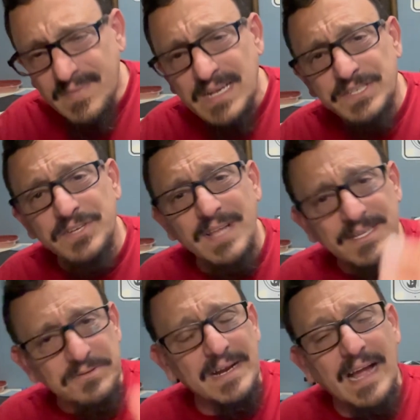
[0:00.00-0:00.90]
so
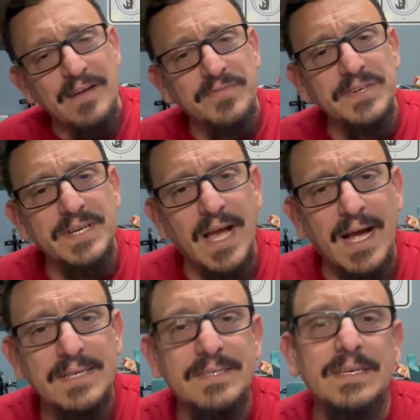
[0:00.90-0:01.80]
that's what I got for you
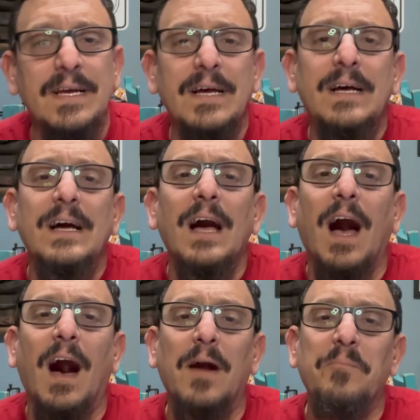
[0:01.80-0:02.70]
guys.
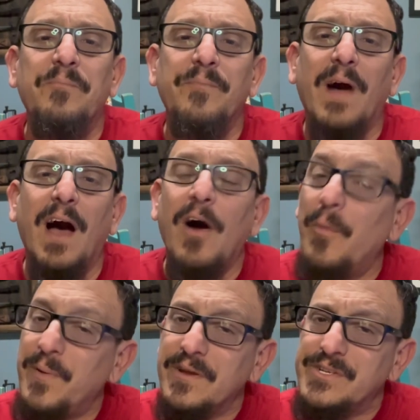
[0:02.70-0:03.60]
I
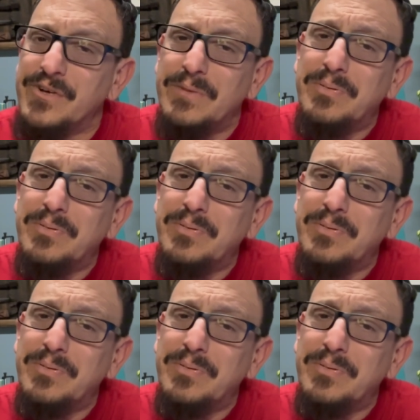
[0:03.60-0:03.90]
hope you enjoyed.